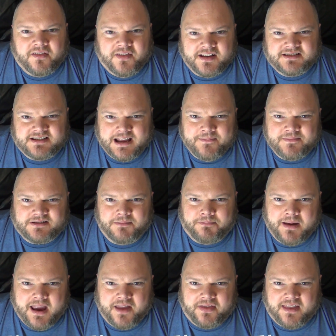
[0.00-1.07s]
that seems to
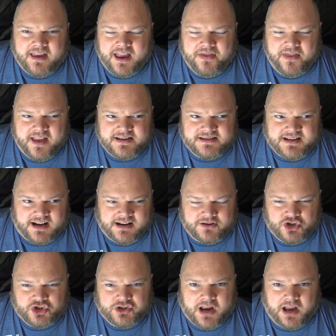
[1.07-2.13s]
be in, in this kind of
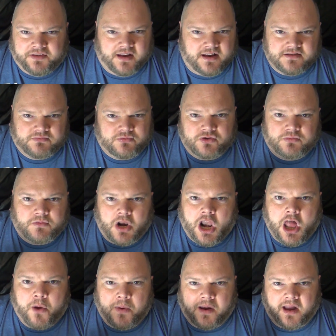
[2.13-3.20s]
shed that is just
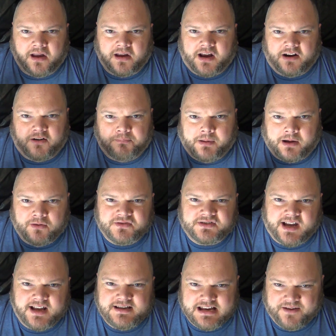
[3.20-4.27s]
glowing and kind of
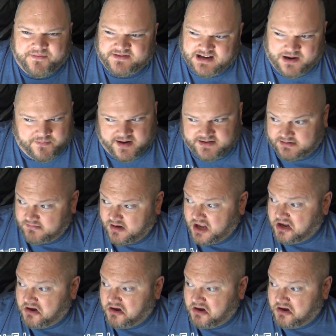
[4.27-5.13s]
pulsating for some reason.